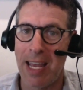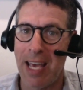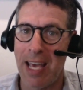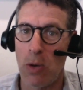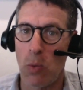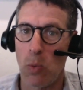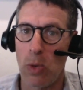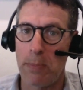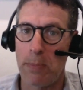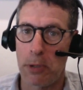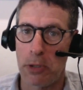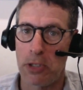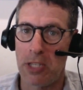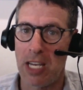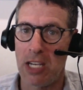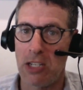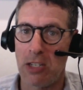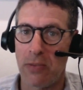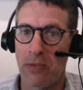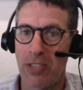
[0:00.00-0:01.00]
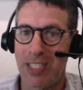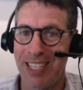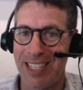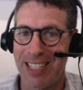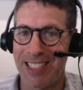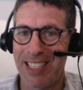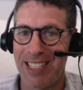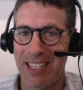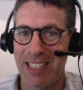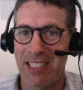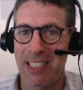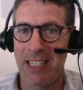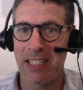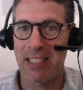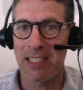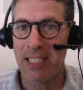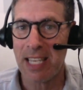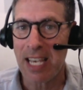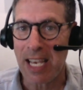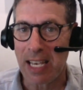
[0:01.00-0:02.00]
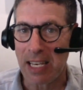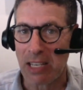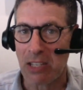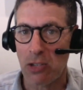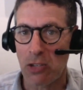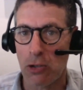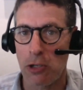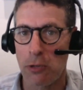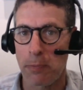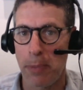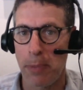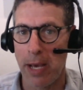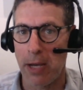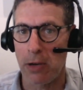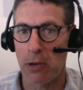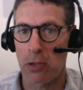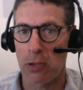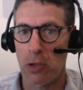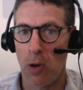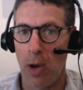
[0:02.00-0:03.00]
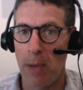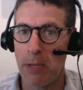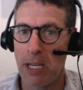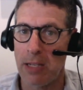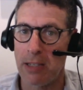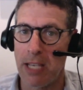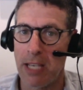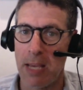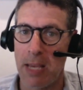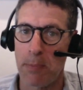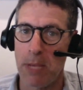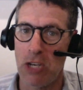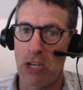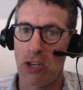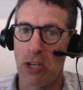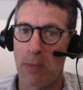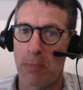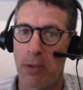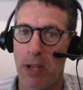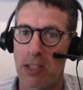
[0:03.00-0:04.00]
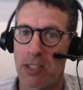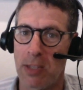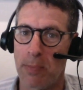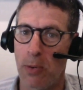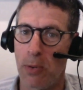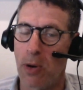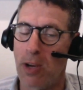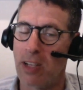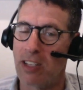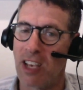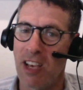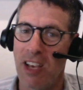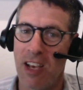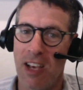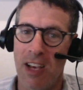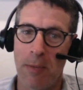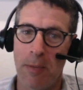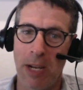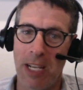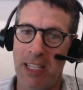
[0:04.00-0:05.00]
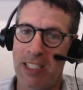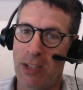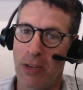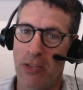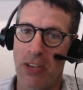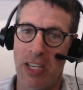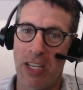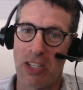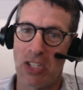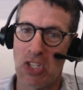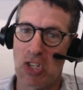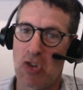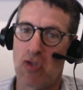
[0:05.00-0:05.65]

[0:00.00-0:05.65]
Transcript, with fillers: and had a win percentage of 666 or better. So I'm going to take Michigan plus the points, but I still think it's